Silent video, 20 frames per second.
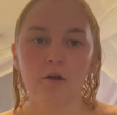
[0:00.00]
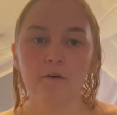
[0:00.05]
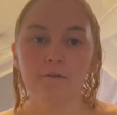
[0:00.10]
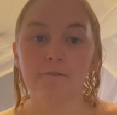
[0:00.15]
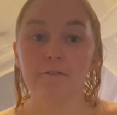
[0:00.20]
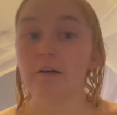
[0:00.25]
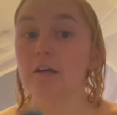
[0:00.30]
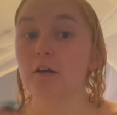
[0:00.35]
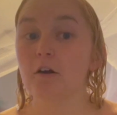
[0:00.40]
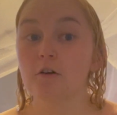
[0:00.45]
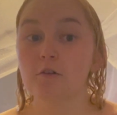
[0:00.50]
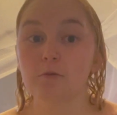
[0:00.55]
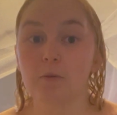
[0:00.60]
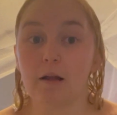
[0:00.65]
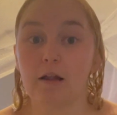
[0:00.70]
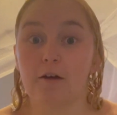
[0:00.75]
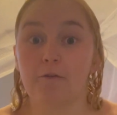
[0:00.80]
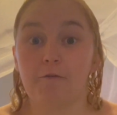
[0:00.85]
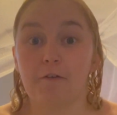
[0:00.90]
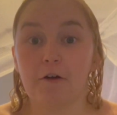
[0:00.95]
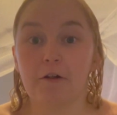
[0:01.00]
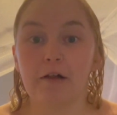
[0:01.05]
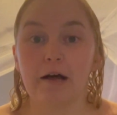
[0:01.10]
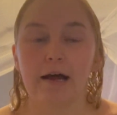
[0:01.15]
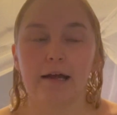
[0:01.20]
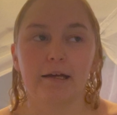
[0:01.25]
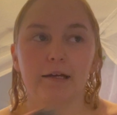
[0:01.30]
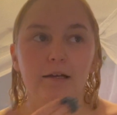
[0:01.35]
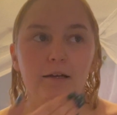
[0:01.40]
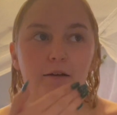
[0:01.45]
videos while I feel
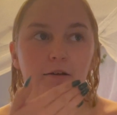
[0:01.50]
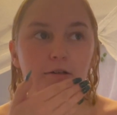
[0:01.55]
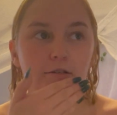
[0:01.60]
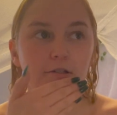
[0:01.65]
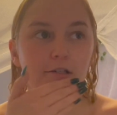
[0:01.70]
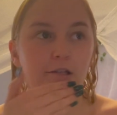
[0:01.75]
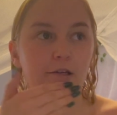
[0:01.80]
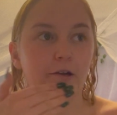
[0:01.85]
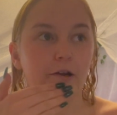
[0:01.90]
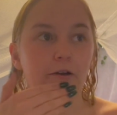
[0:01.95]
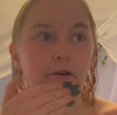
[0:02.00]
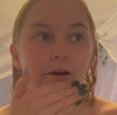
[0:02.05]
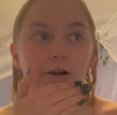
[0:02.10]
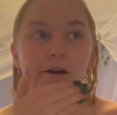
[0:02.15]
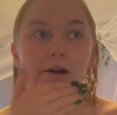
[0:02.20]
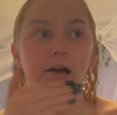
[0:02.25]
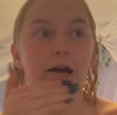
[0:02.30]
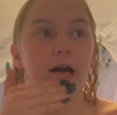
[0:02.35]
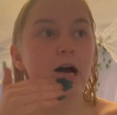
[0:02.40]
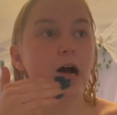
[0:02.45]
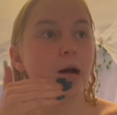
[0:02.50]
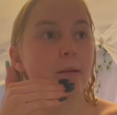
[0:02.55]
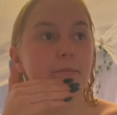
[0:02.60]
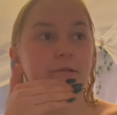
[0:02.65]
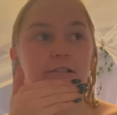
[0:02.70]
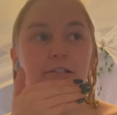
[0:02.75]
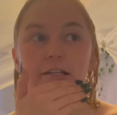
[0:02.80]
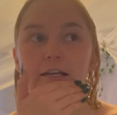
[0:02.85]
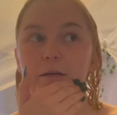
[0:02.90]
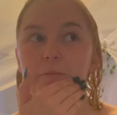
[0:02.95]
like it, because, you know, I'm
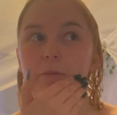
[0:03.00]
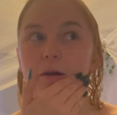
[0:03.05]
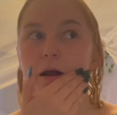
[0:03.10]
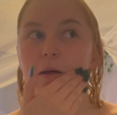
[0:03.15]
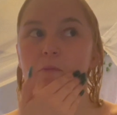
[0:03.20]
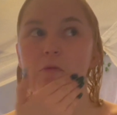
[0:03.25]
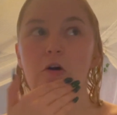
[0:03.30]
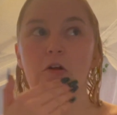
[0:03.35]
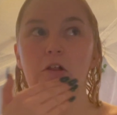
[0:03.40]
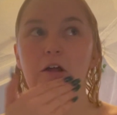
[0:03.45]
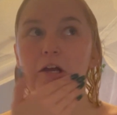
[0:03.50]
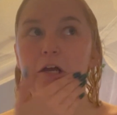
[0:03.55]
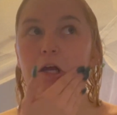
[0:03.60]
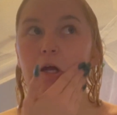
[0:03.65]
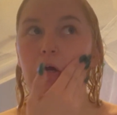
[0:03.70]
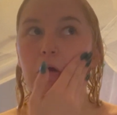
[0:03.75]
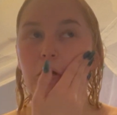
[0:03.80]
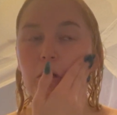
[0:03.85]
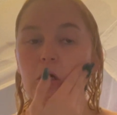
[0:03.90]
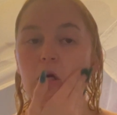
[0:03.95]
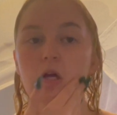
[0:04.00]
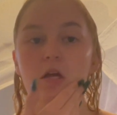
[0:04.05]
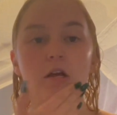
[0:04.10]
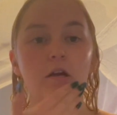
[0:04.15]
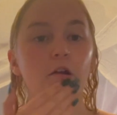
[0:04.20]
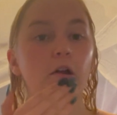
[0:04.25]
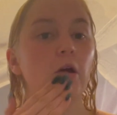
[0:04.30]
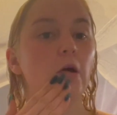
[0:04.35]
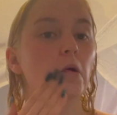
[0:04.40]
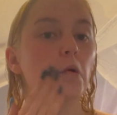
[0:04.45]
sick, but I'm not like, you
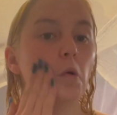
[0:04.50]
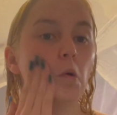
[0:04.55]
know,